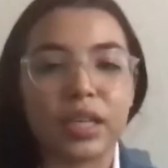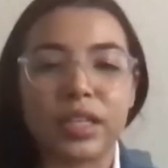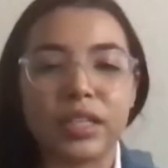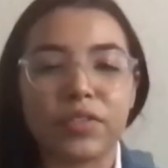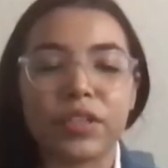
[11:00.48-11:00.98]

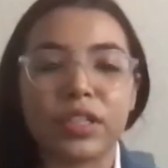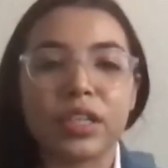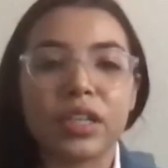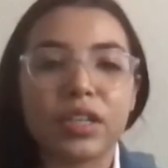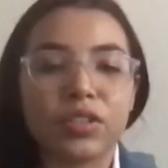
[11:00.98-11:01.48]
different.
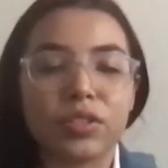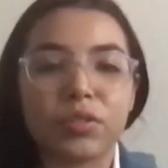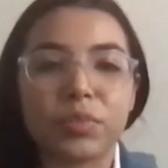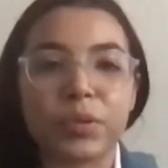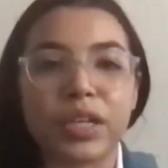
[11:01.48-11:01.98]
So it
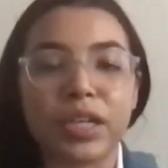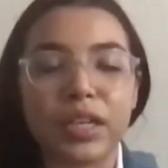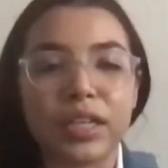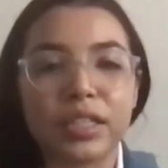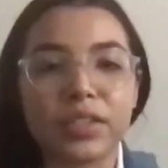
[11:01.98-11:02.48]
was pretty
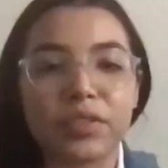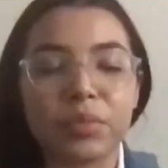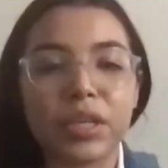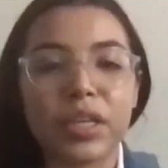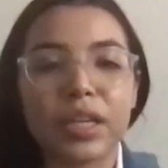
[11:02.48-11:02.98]
easy for
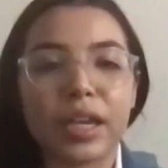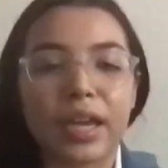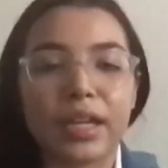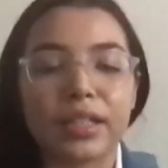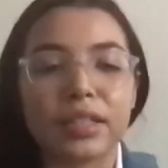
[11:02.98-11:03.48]
me,
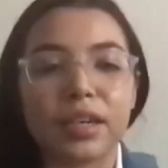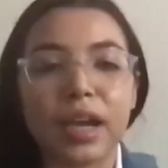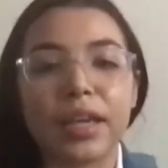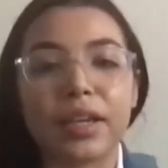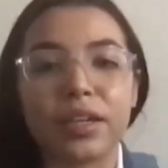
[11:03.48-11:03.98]
and
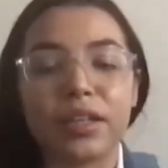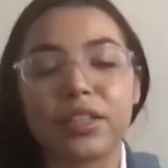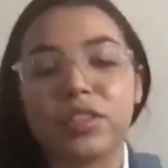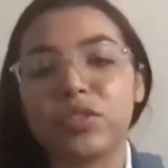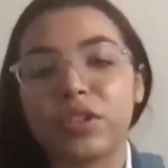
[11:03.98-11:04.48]
I
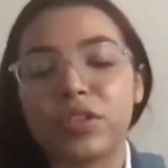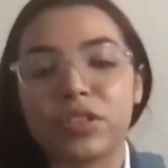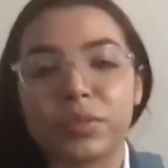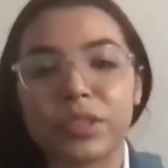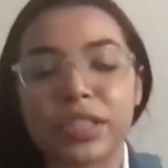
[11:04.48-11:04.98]
enjoy
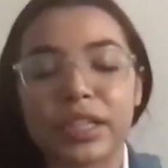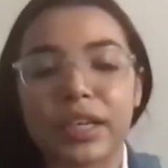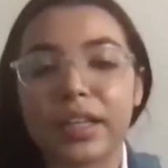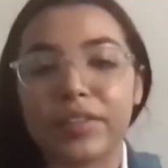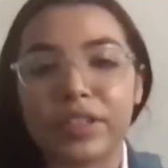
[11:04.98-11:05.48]
UC Merced and
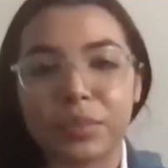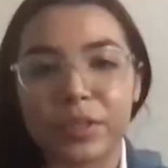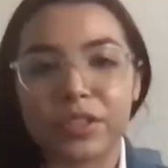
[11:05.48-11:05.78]
I love it so much.